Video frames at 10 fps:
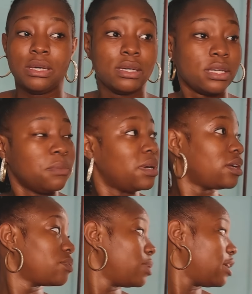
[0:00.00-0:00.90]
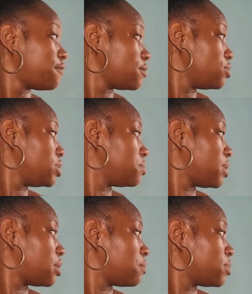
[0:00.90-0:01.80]
Yeah, man, we have to do it,
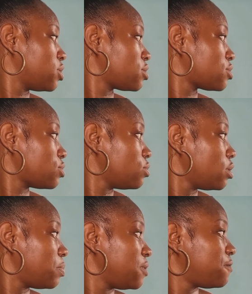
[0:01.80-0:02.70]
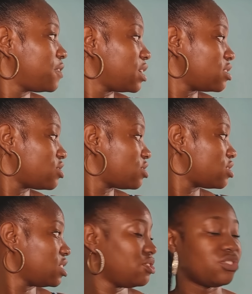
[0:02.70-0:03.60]
man. But just hope it finish
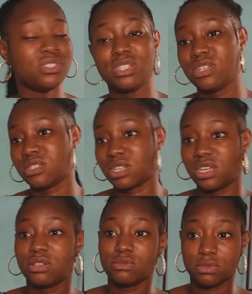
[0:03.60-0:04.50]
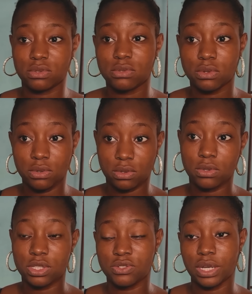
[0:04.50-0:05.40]
in three days, because you know,
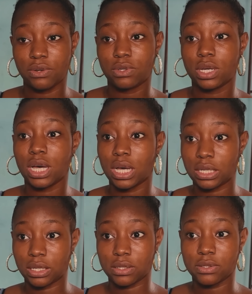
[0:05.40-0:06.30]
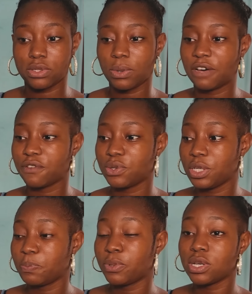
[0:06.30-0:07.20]
cookout is right around the corner. So we have to do
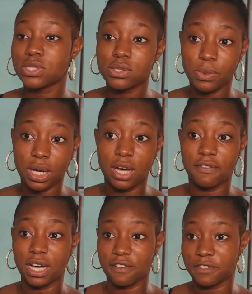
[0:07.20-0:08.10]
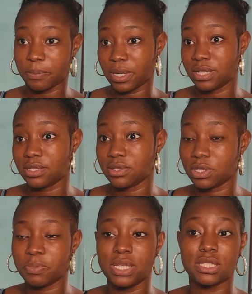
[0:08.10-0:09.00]
it, plus we're going to have an after party, so the
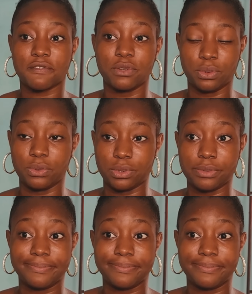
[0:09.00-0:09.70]
place have to look good.